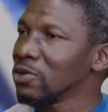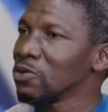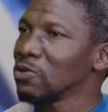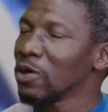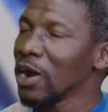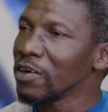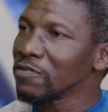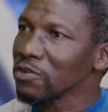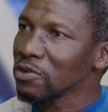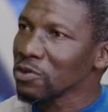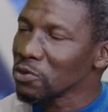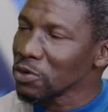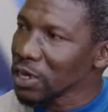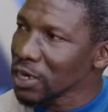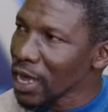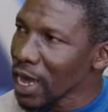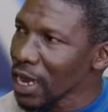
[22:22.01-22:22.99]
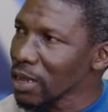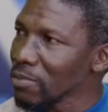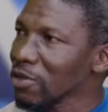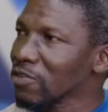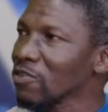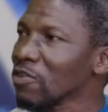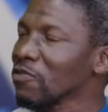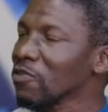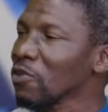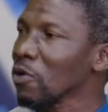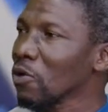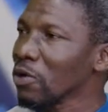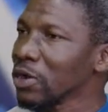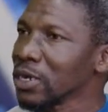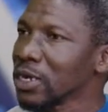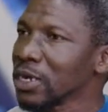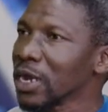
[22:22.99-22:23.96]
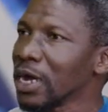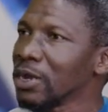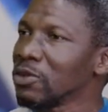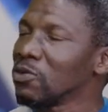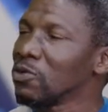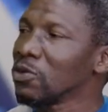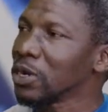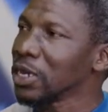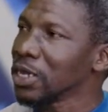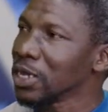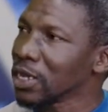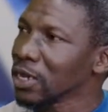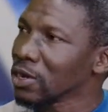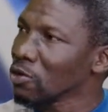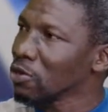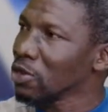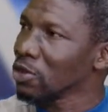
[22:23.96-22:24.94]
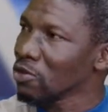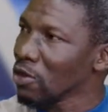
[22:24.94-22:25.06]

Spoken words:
you have to know the dynamics of your country and you relate it to the